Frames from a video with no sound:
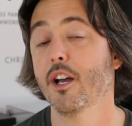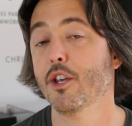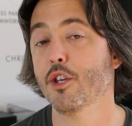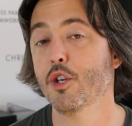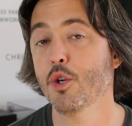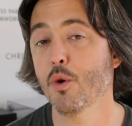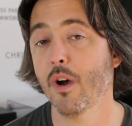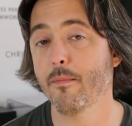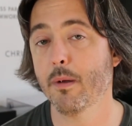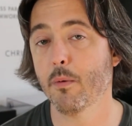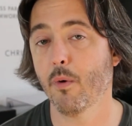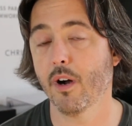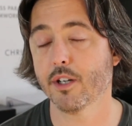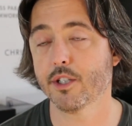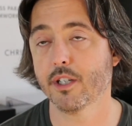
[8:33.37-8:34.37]
You have been
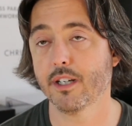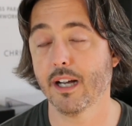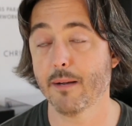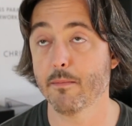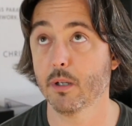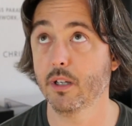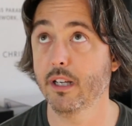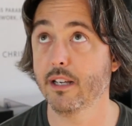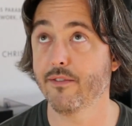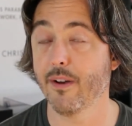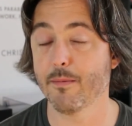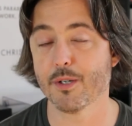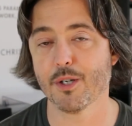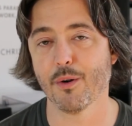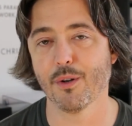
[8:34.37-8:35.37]
watching, I believe,
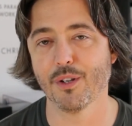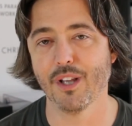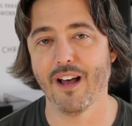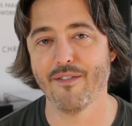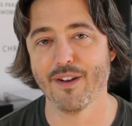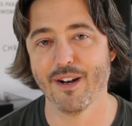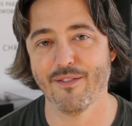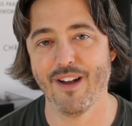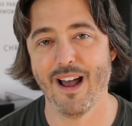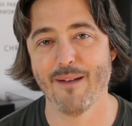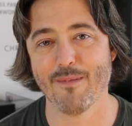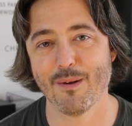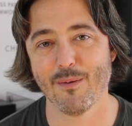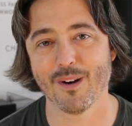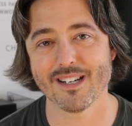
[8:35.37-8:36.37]
episode eleven of
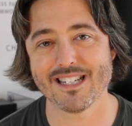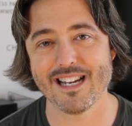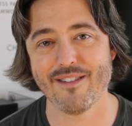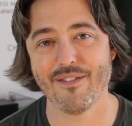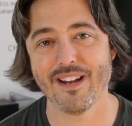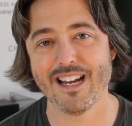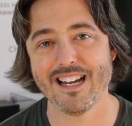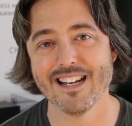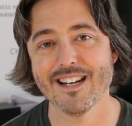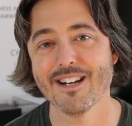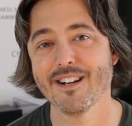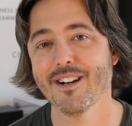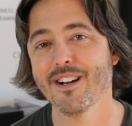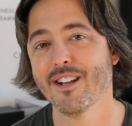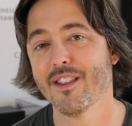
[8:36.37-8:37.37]
Happy Work T V.
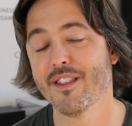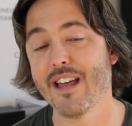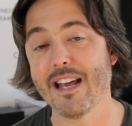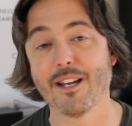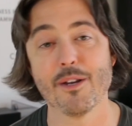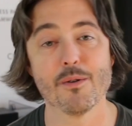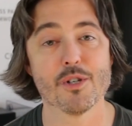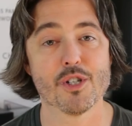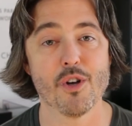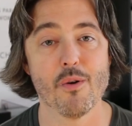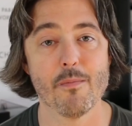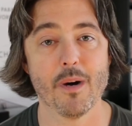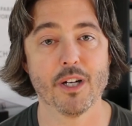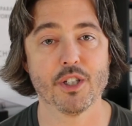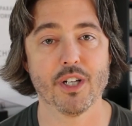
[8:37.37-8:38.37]
Thank you so
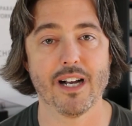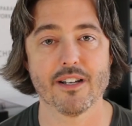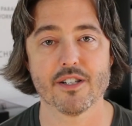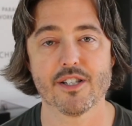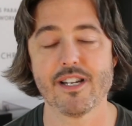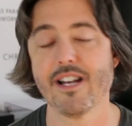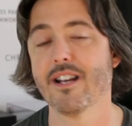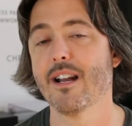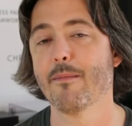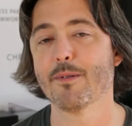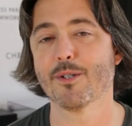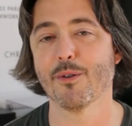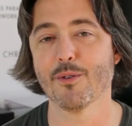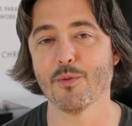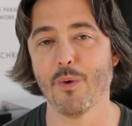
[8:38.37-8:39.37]
much. I'll see you in
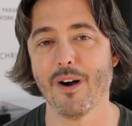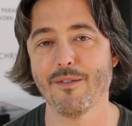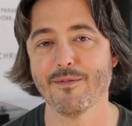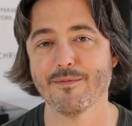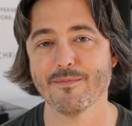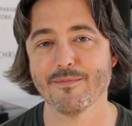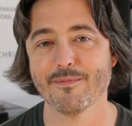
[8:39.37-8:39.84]
episode twelve.